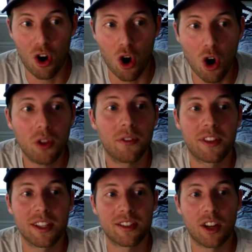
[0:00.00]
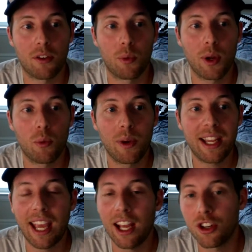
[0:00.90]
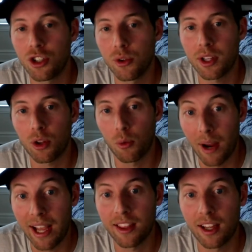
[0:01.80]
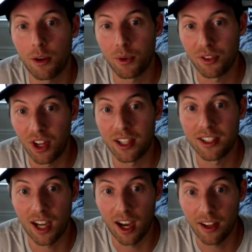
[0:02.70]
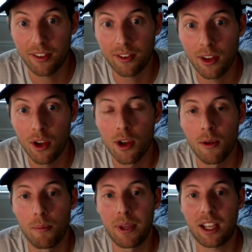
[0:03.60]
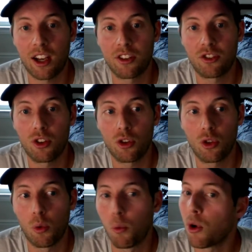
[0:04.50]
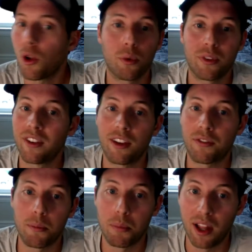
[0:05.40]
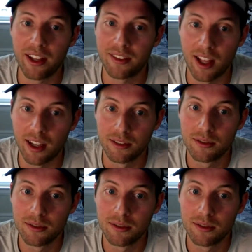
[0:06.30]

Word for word: all of this stuff, we, we can't do it the way that it was done to us, because the world was a different place then.